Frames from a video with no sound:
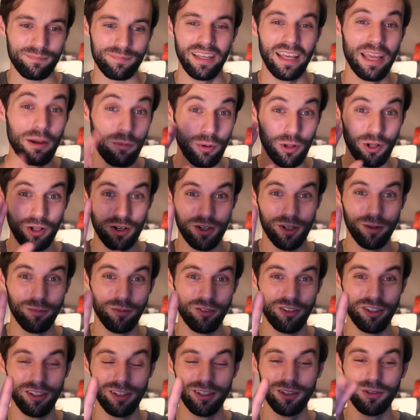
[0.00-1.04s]
It will come
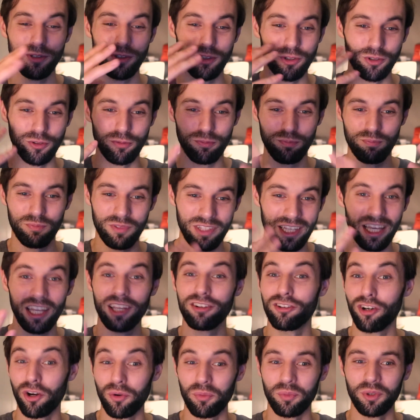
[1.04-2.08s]
to you, you'll get
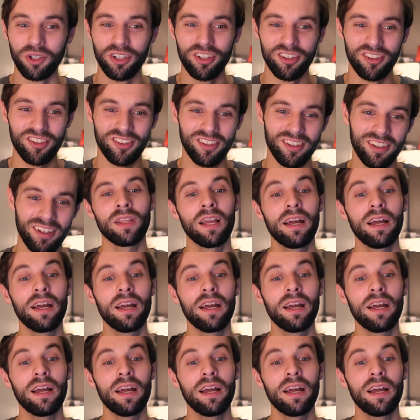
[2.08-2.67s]
your own words.